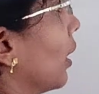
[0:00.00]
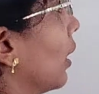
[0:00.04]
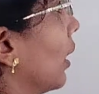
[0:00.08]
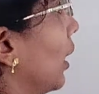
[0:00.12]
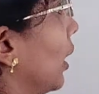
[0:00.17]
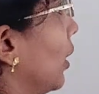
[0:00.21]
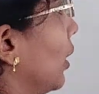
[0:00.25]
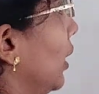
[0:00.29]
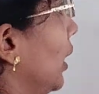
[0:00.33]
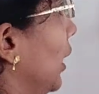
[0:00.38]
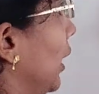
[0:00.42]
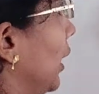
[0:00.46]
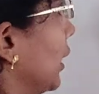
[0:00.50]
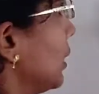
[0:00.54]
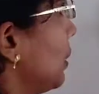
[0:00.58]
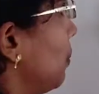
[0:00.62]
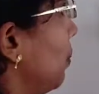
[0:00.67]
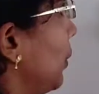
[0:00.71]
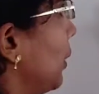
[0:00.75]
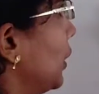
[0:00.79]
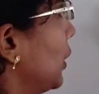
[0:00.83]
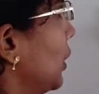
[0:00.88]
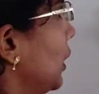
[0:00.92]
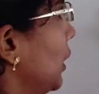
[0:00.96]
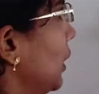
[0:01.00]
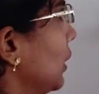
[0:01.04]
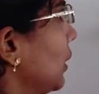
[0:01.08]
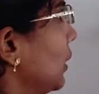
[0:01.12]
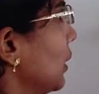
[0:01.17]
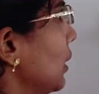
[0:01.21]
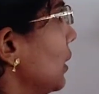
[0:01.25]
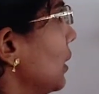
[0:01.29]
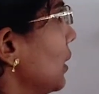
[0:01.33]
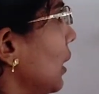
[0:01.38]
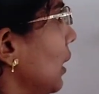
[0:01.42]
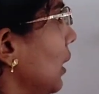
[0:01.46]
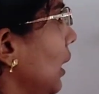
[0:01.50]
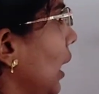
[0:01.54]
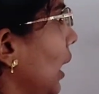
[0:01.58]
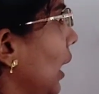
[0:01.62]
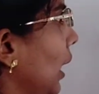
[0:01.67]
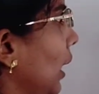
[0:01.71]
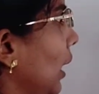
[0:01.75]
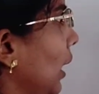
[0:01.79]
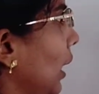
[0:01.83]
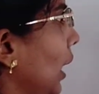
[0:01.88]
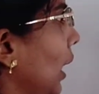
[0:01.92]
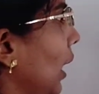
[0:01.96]
regular expression? It is
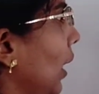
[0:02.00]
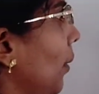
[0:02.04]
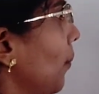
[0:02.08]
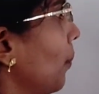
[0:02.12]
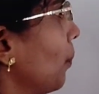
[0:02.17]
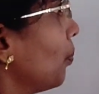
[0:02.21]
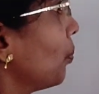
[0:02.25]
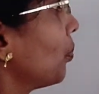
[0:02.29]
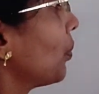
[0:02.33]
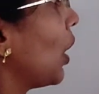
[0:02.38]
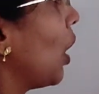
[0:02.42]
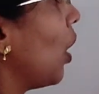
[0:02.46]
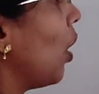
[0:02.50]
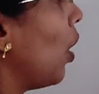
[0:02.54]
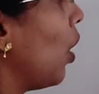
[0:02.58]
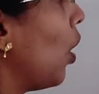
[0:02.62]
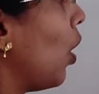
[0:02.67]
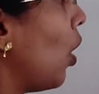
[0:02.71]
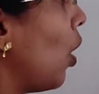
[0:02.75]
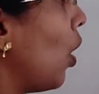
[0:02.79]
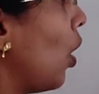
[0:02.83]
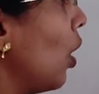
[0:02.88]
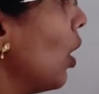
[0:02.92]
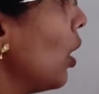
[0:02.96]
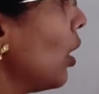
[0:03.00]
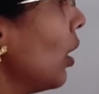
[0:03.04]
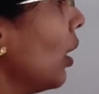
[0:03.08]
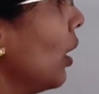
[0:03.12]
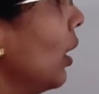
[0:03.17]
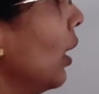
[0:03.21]
AA or